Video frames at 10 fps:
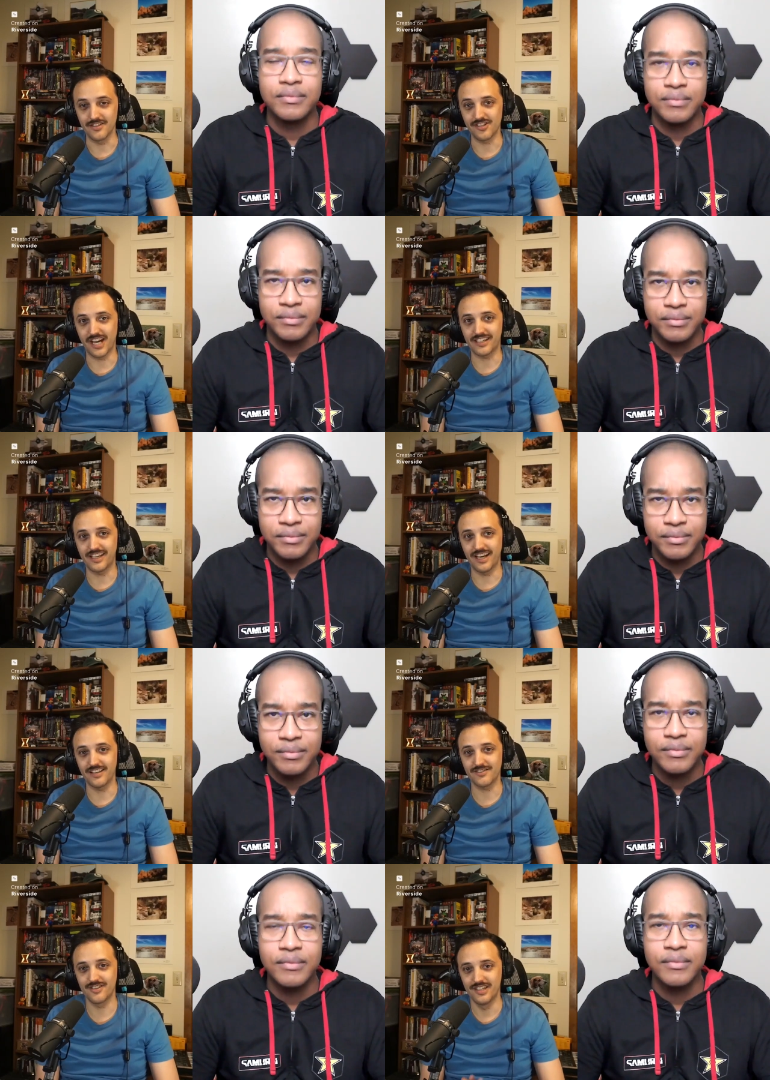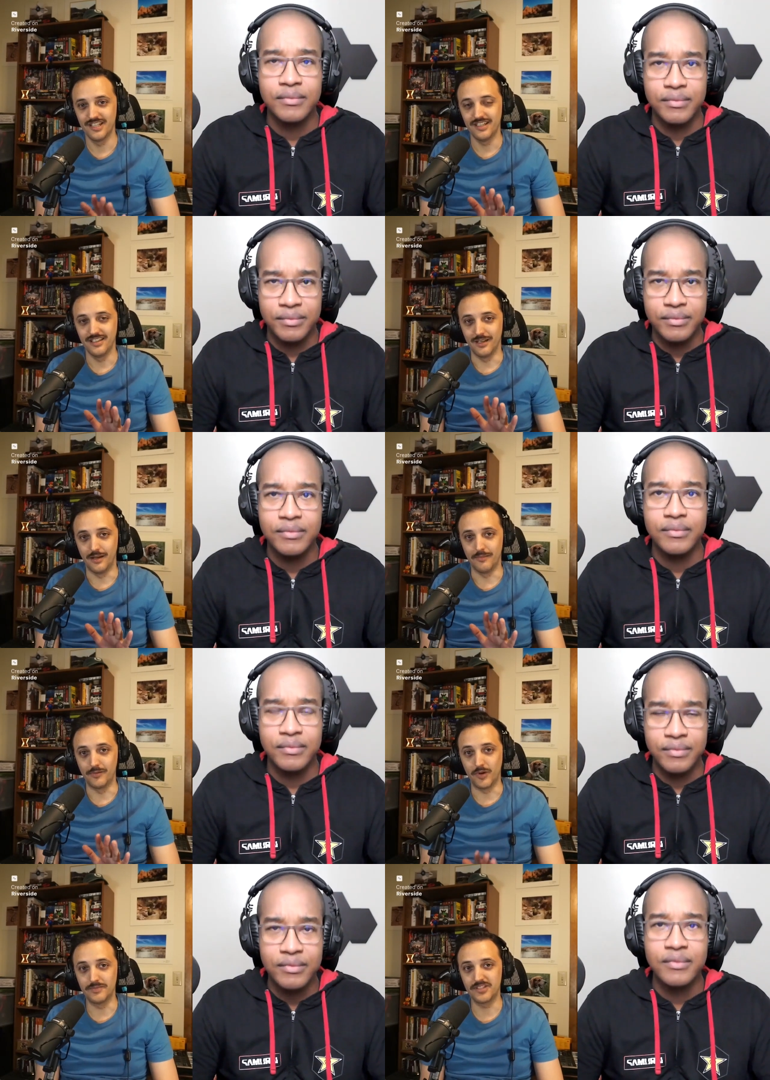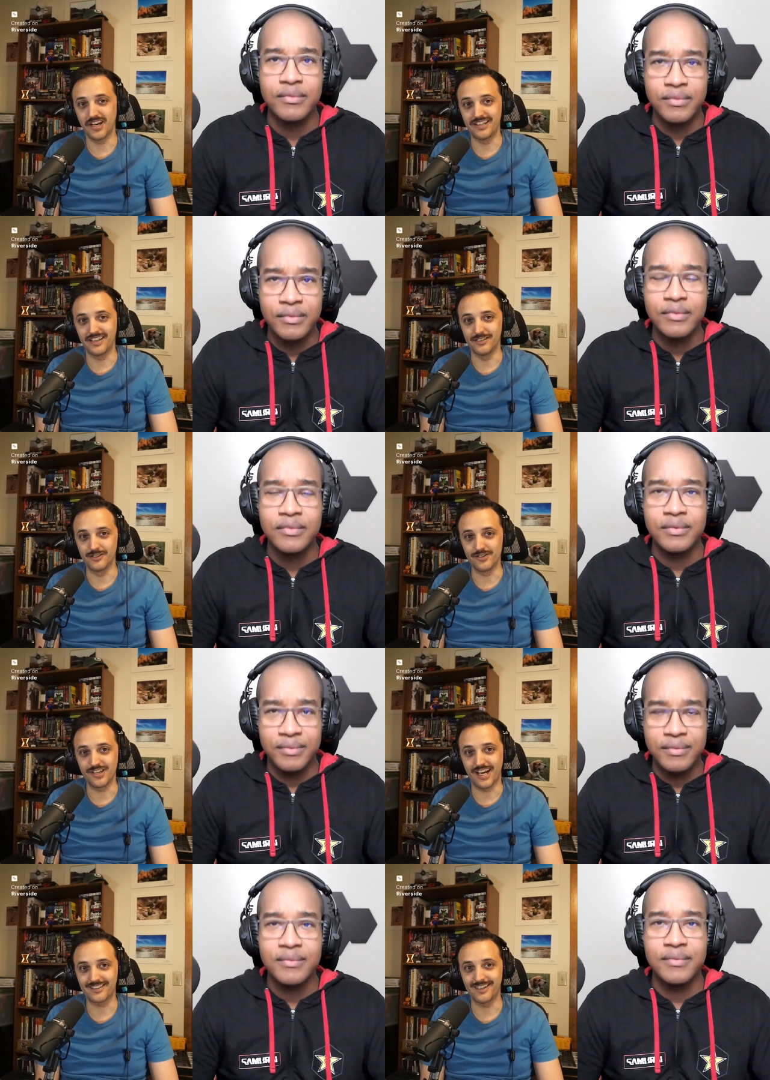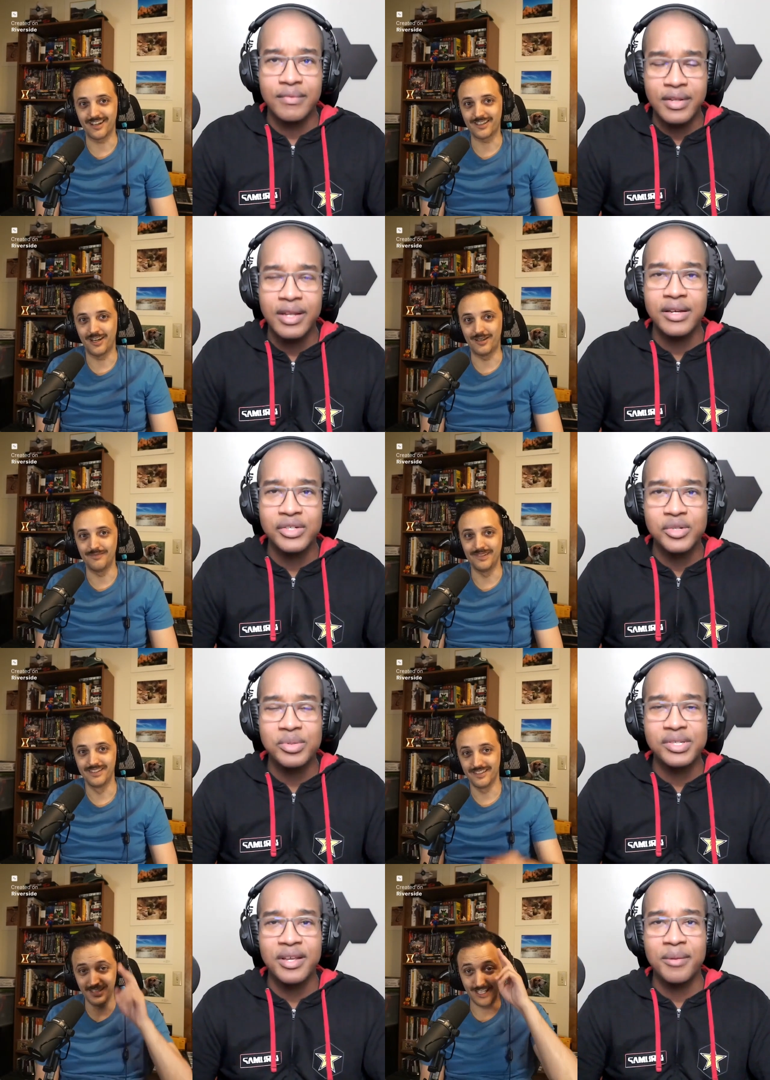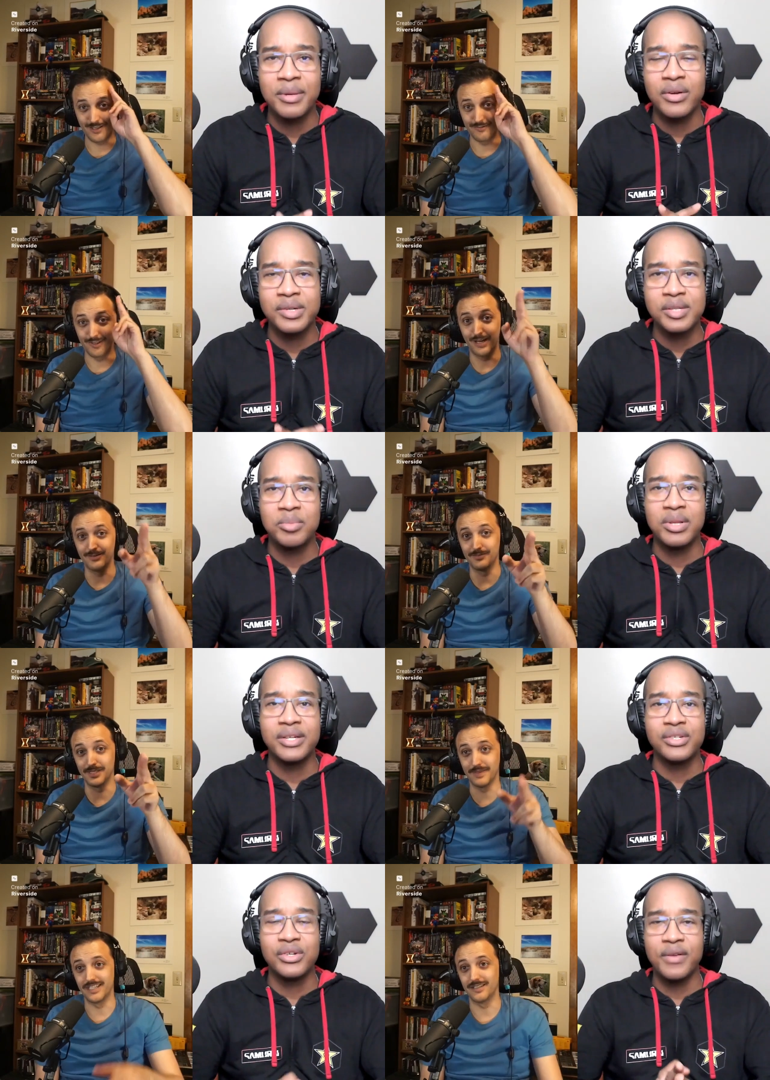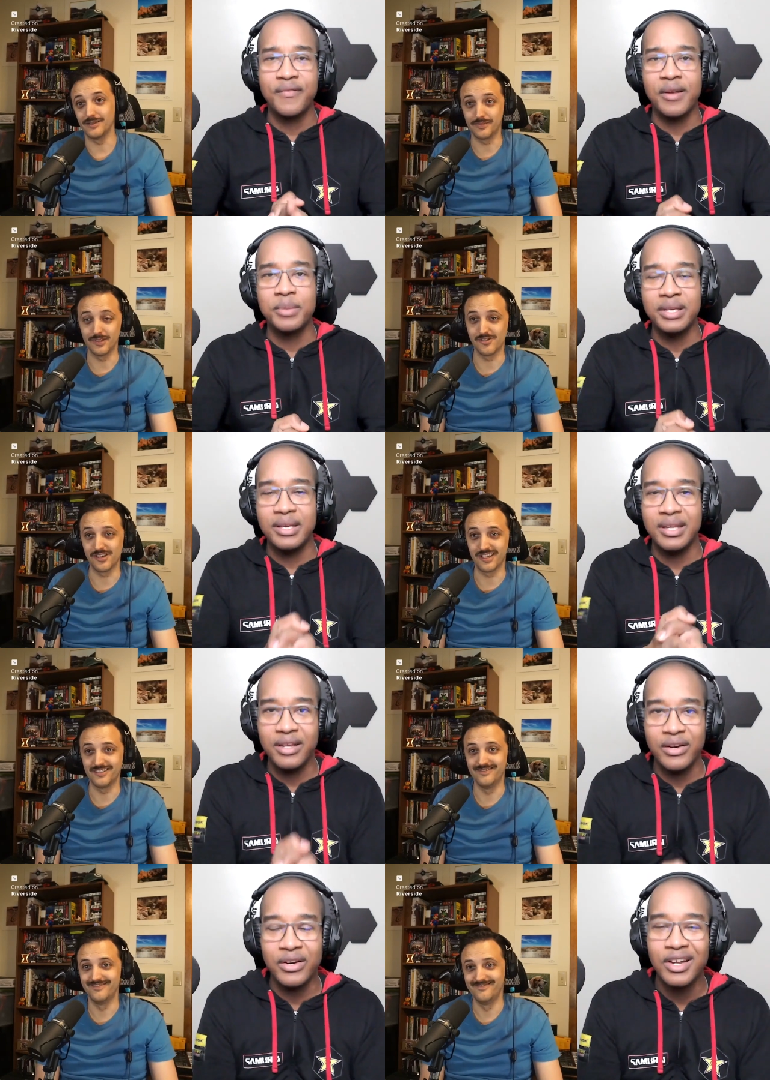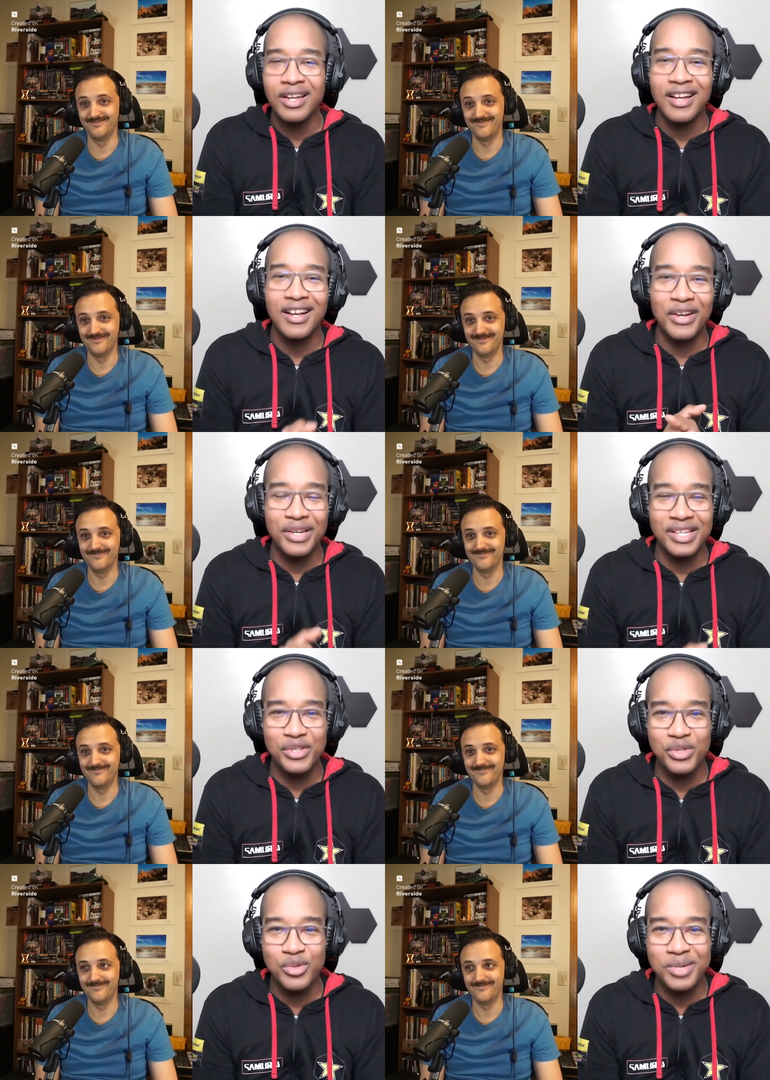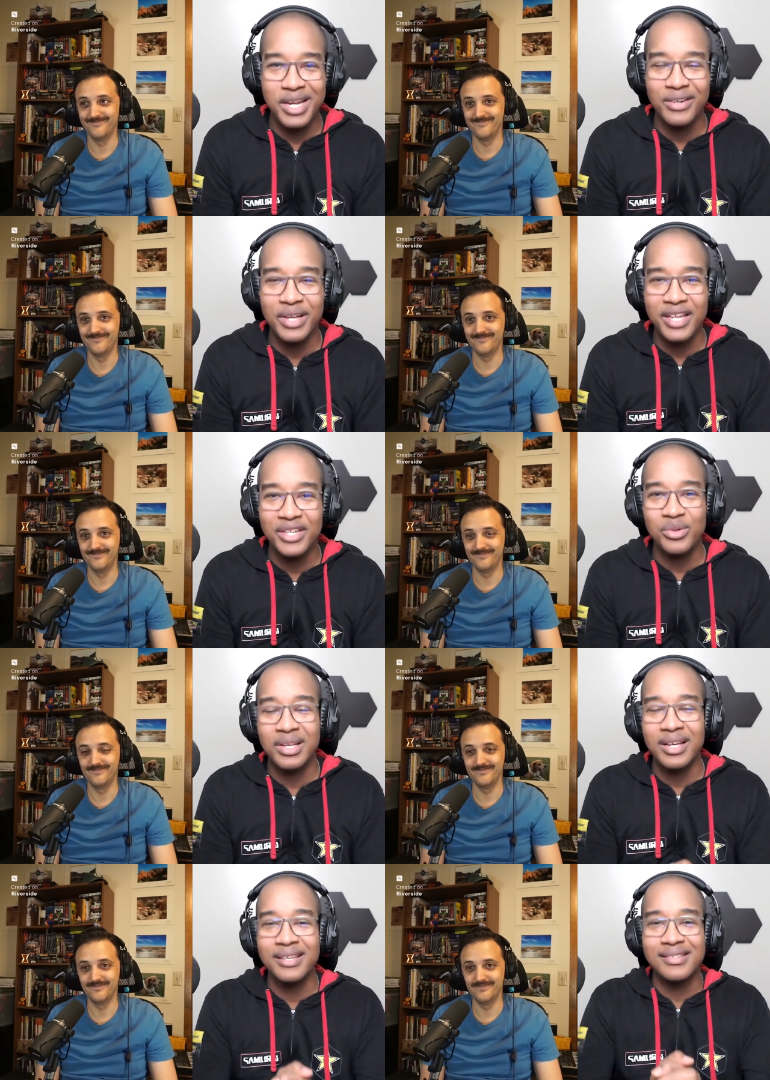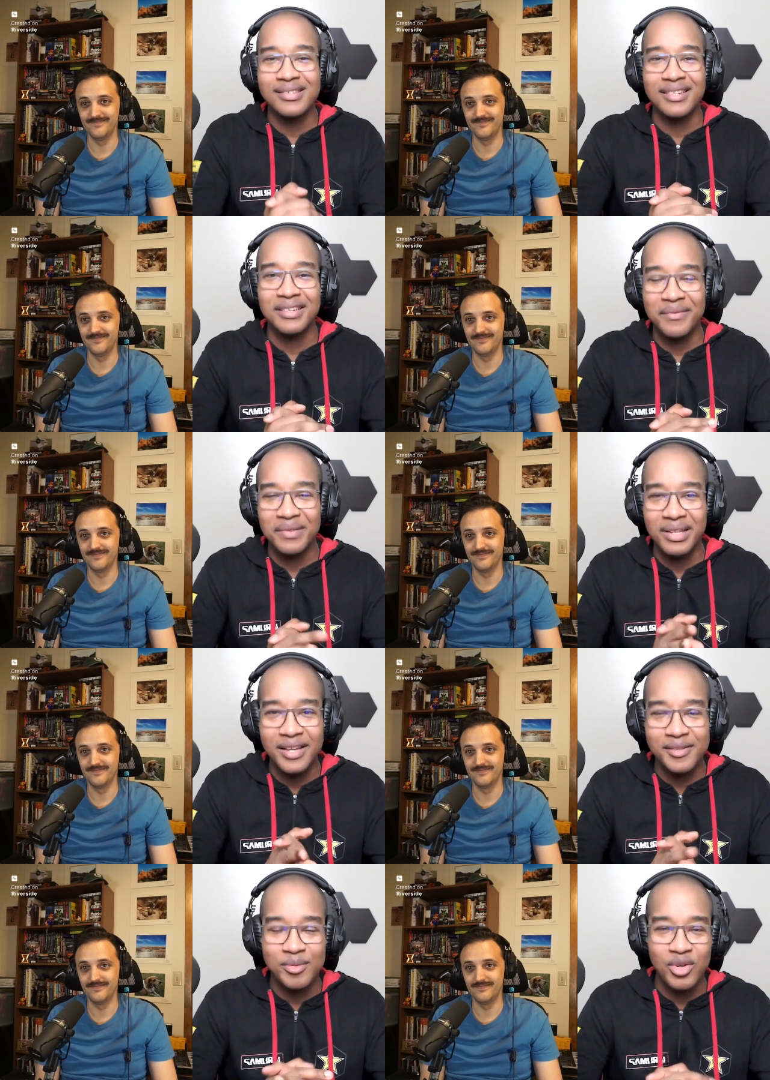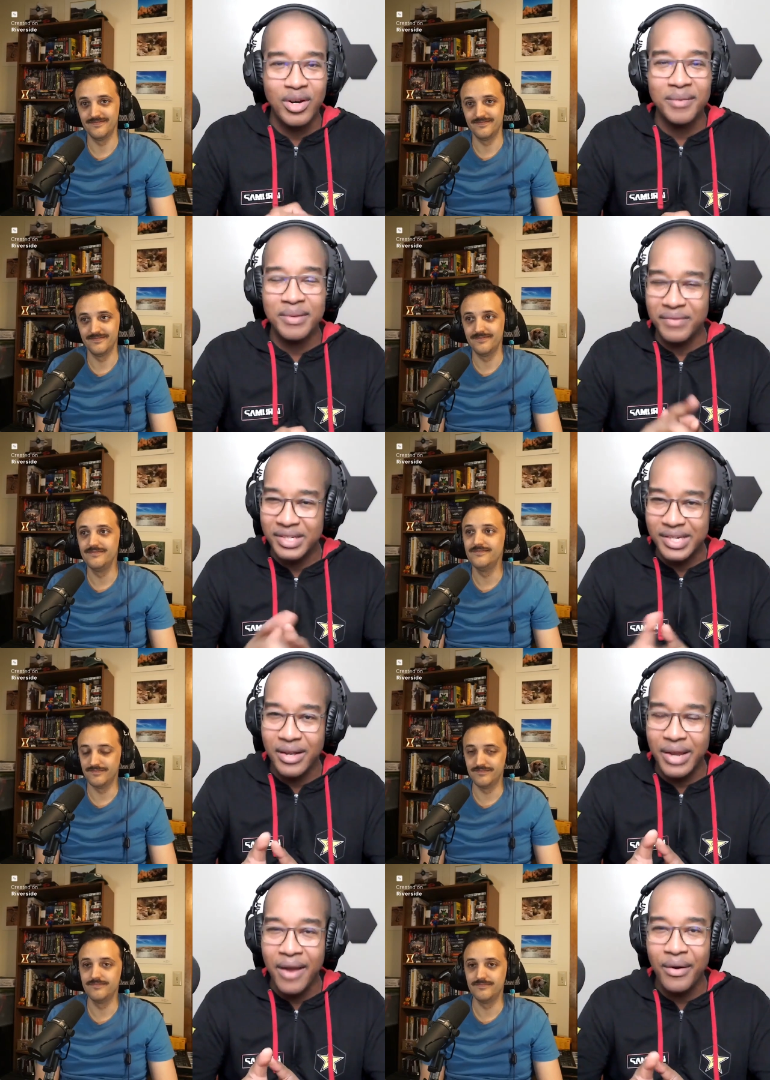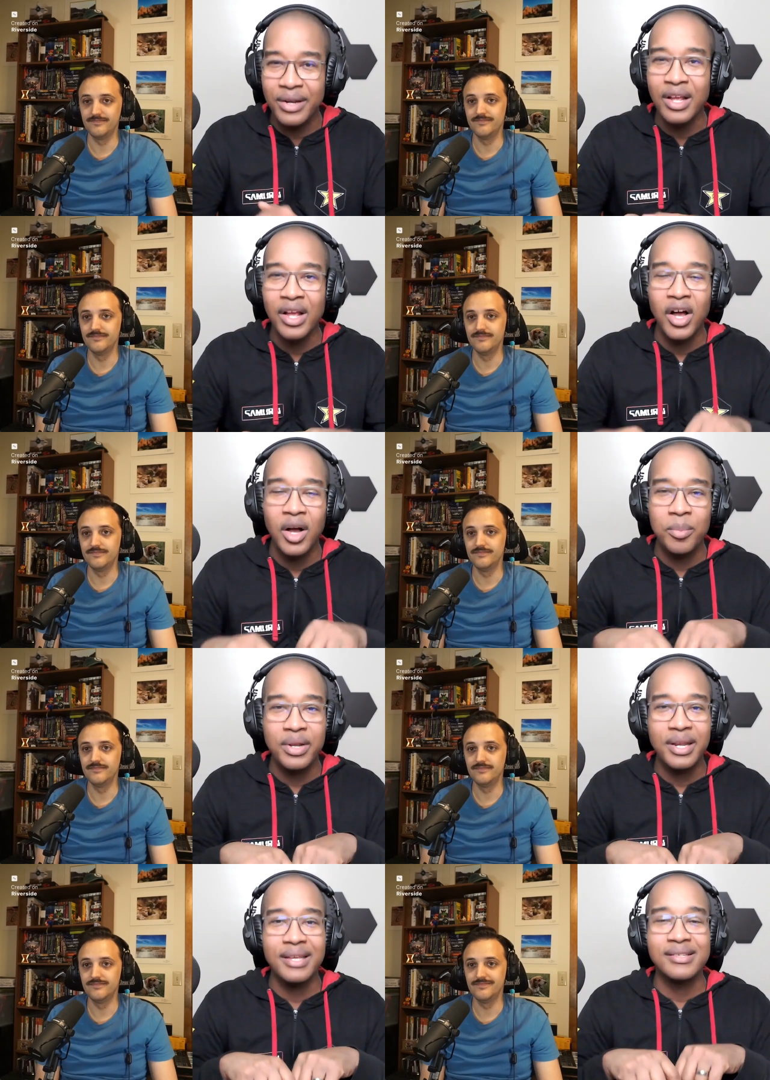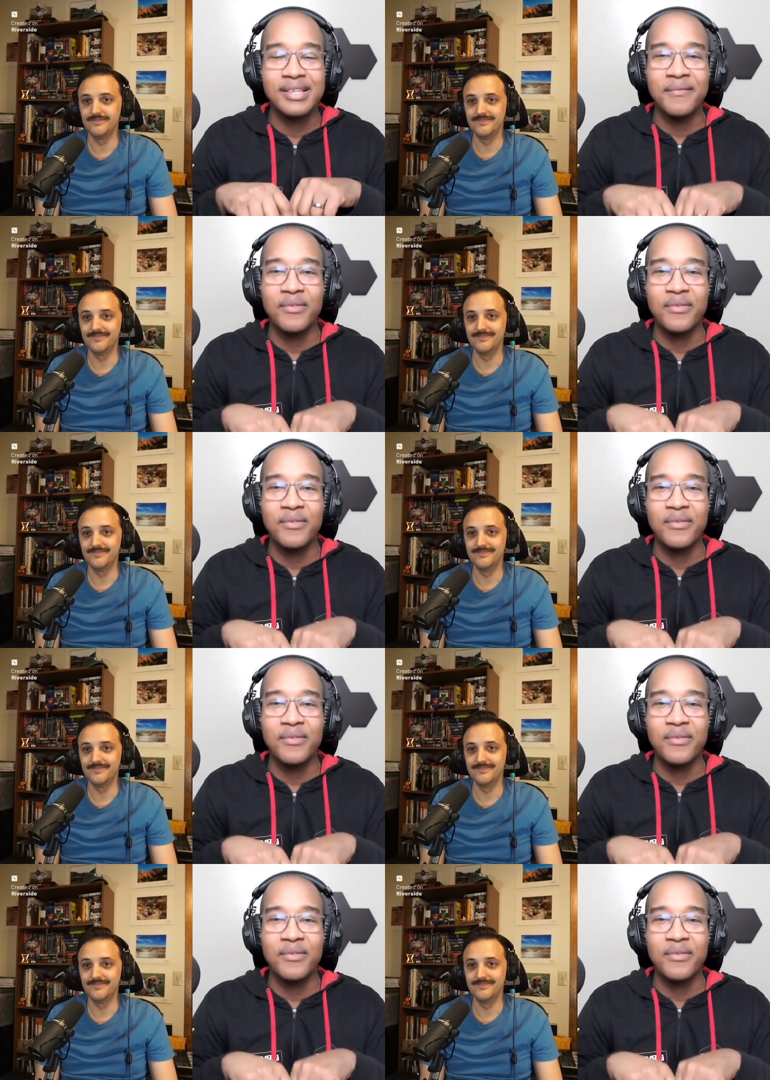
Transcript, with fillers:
Speaker 1: The Shackcast, and my website, aaronshack.com. Yeah, hundred percent, man. Always a pleasure. Me, you find me
Speaker 2: here uh, on this YouTube channel, Andrew Alliance. Uh, definitely like, subscribe. Definitely check out Aaron. I'll put his